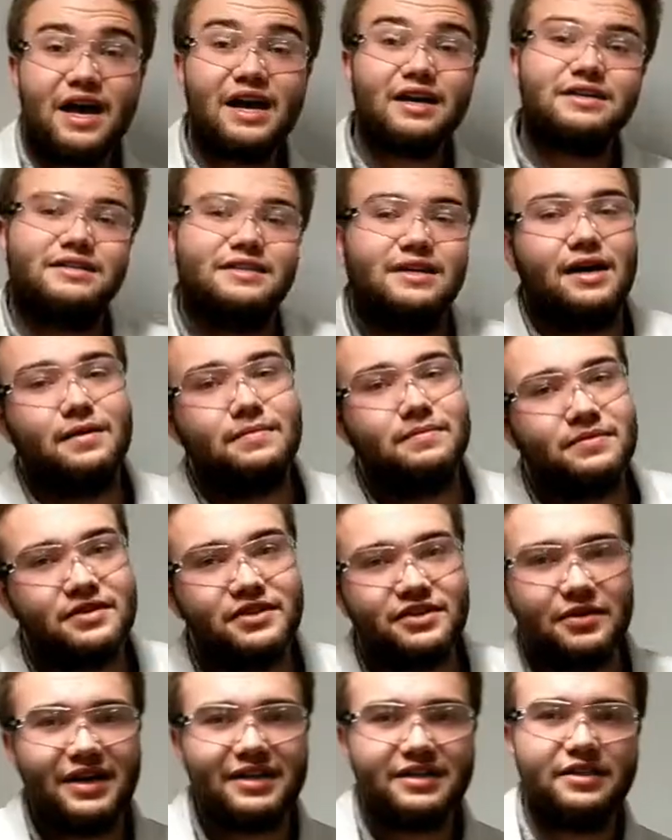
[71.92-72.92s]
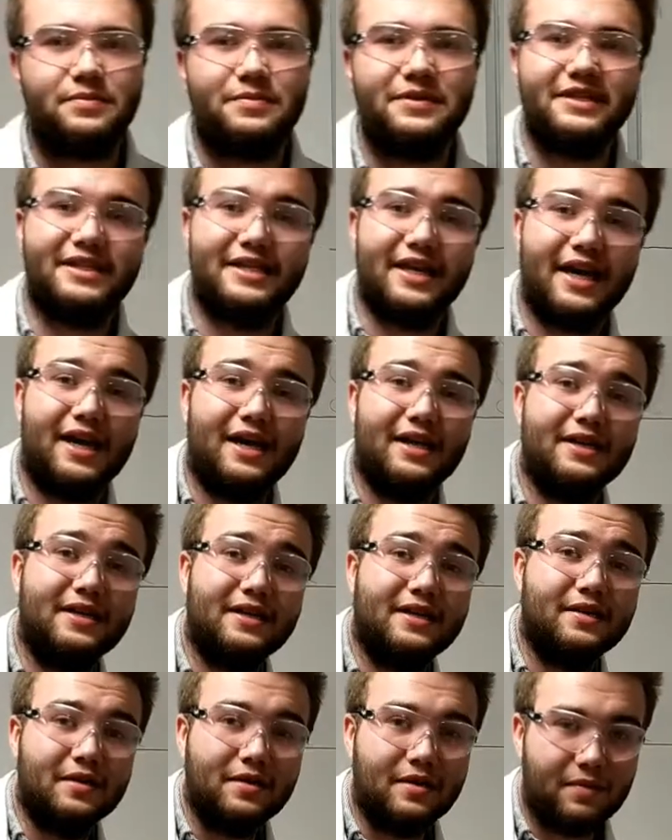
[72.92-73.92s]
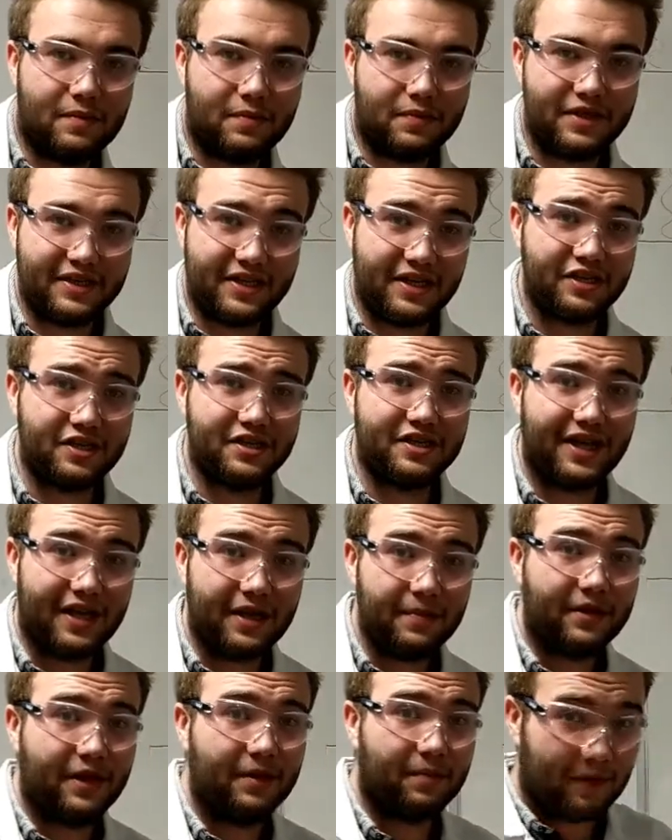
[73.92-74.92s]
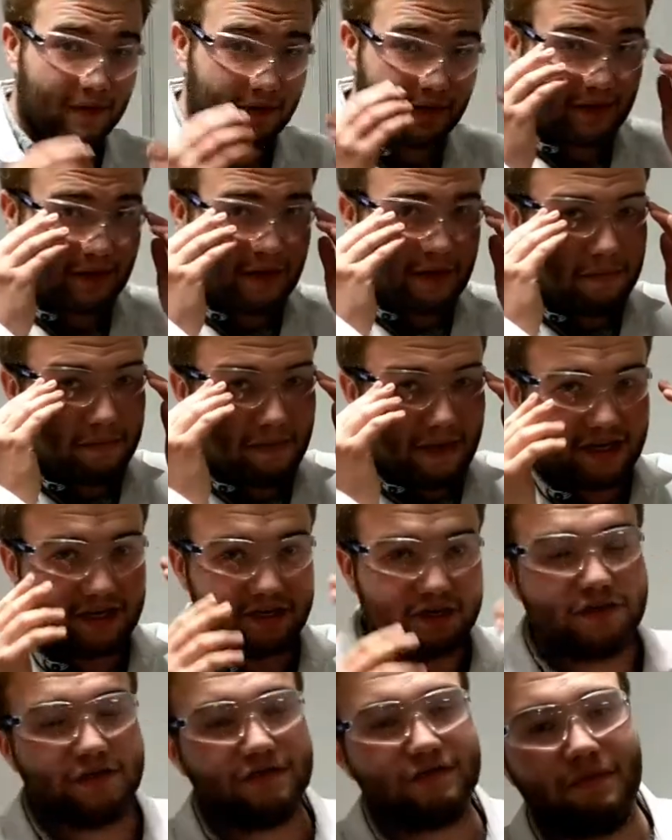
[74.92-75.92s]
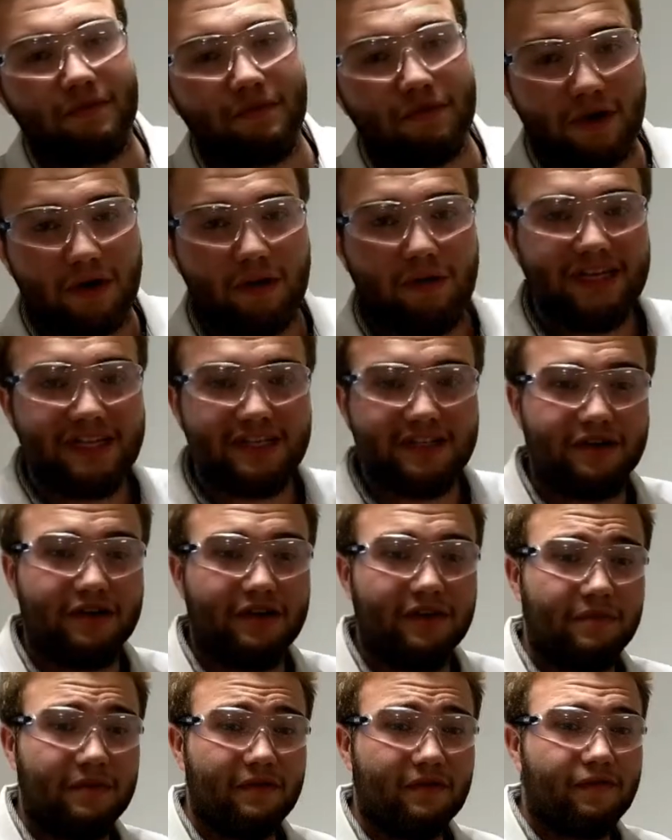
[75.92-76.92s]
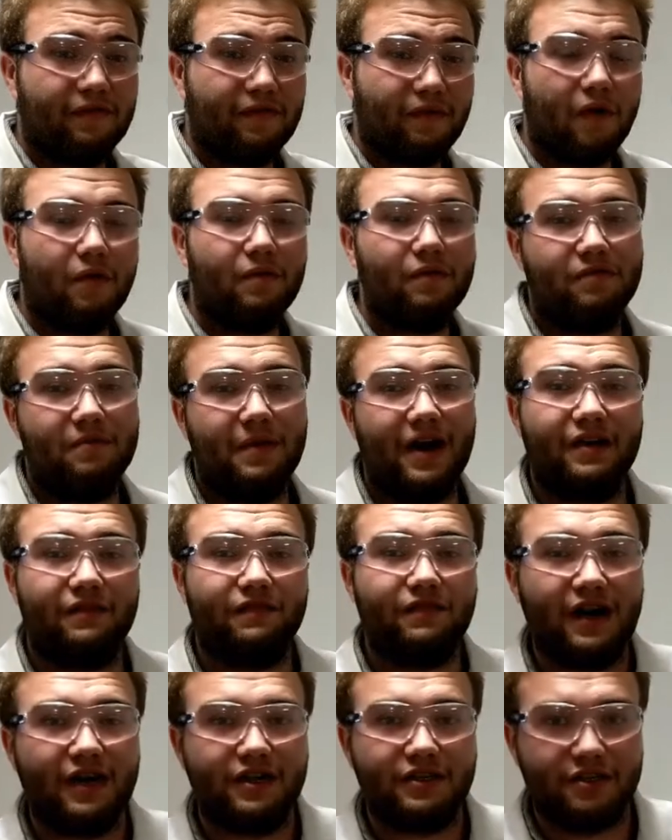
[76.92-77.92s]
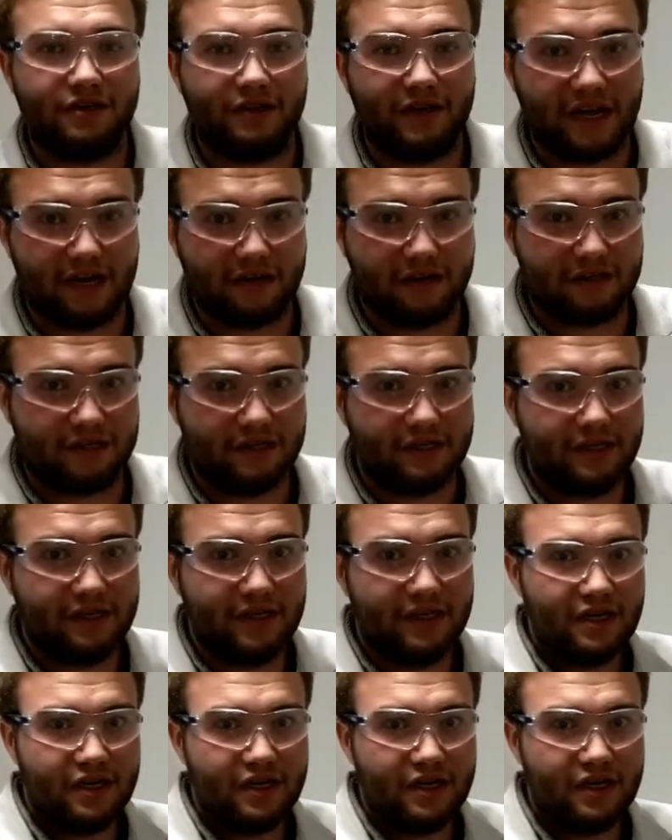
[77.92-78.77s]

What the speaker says: Thanks, Sam. So as it's been said, precision timekeeping measures from throughout history have been fraught with manufacturing errors.